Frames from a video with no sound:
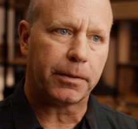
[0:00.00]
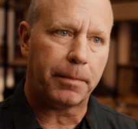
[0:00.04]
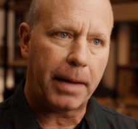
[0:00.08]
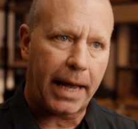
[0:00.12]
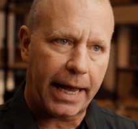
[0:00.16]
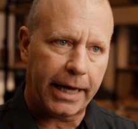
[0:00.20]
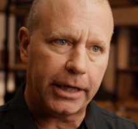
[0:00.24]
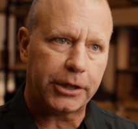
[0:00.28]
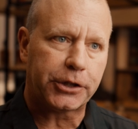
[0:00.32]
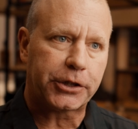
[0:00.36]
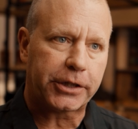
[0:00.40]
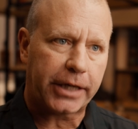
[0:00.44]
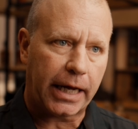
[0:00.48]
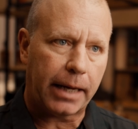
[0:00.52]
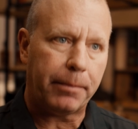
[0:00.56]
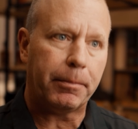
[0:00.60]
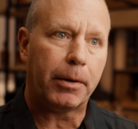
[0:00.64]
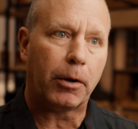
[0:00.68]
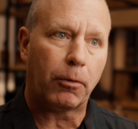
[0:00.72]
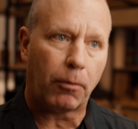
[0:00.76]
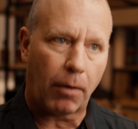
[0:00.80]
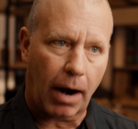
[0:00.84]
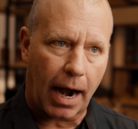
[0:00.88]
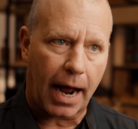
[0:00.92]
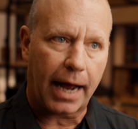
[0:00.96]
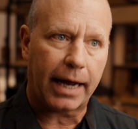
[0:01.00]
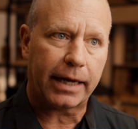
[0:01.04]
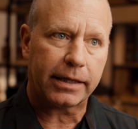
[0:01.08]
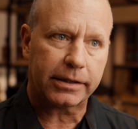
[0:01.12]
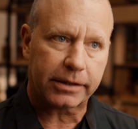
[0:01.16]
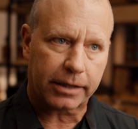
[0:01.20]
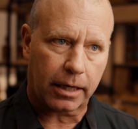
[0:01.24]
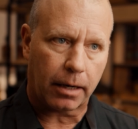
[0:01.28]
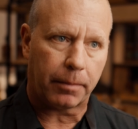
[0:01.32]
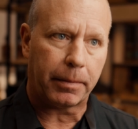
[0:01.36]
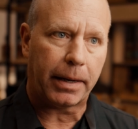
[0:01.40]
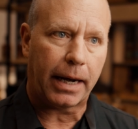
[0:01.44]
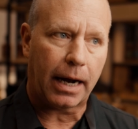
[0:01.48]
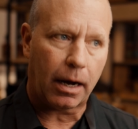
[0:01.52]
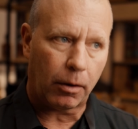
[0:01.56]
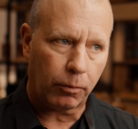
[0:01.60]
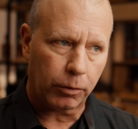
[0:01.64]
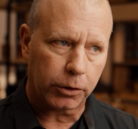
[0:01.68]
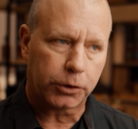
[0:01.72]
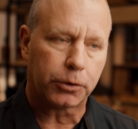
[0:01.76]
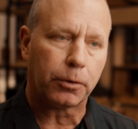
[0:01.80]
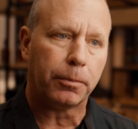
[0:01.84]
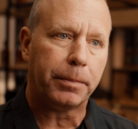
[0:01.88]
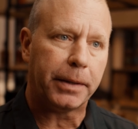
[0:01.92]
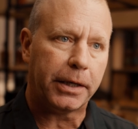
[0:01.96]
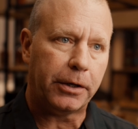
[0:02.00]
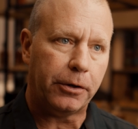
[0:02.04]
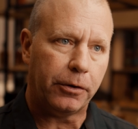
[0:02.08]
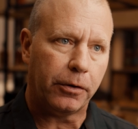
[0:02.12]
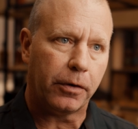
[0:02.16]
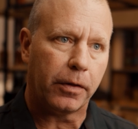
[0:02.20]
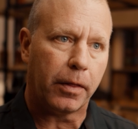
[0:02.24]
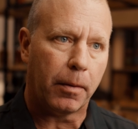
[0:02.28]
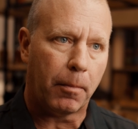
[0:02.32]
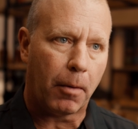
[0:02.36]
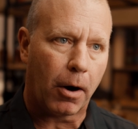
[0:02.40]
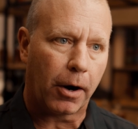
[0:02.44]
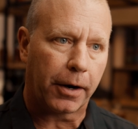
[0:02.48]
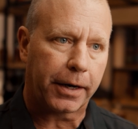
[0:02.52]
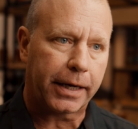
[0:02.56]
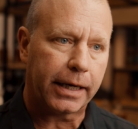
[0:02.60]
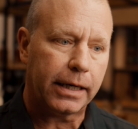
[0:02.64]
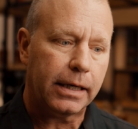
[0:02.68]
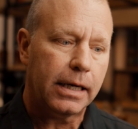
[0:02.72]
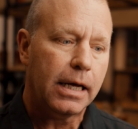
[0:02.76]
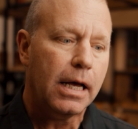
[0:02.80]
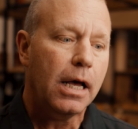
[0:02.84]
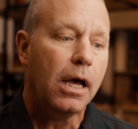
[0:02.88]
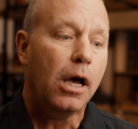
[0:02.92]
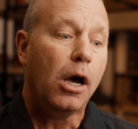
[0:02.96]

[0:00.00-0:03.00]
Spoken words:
age statement ryes coming out, which will be new to the market.